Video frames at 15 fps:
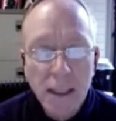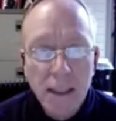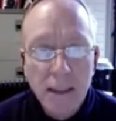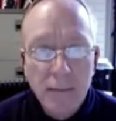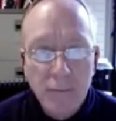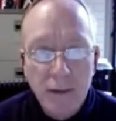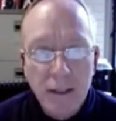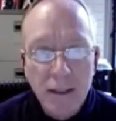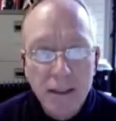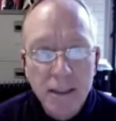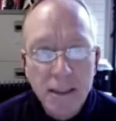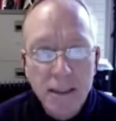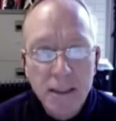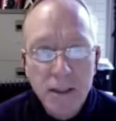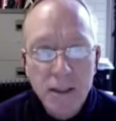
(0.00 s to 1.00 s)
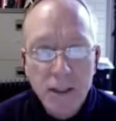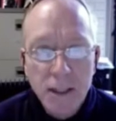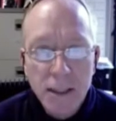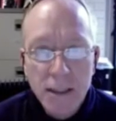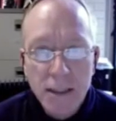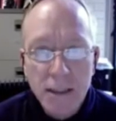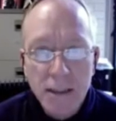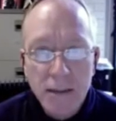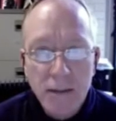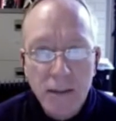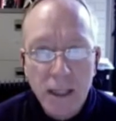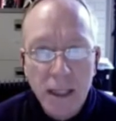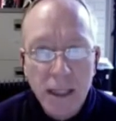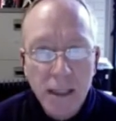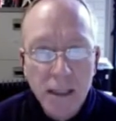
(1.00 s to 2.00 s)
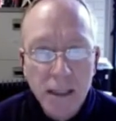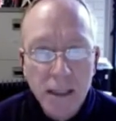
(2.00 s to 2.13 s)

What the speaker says: the Pharisees and Jesus, okay?